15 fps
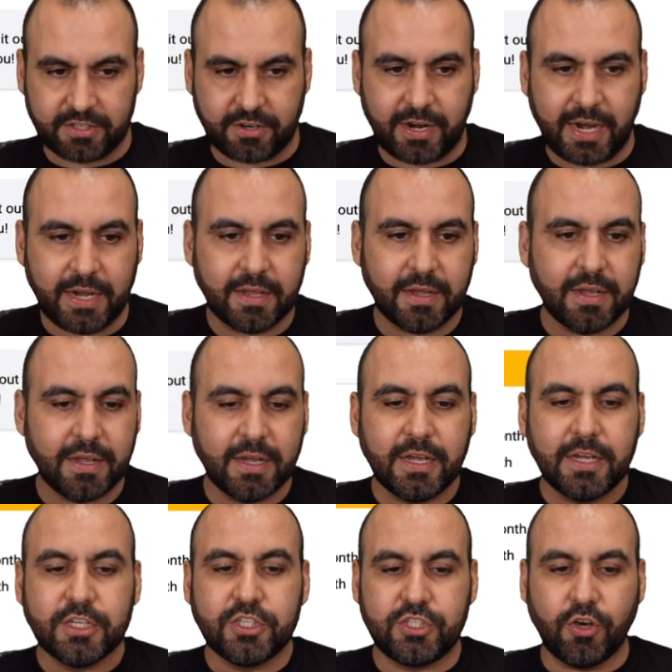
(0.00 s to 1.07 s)
all right?
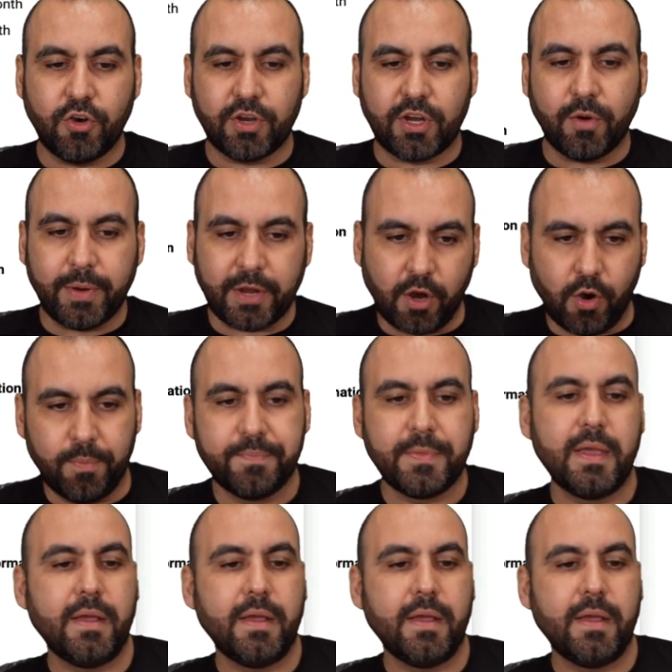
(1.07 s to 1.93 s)
So here we go.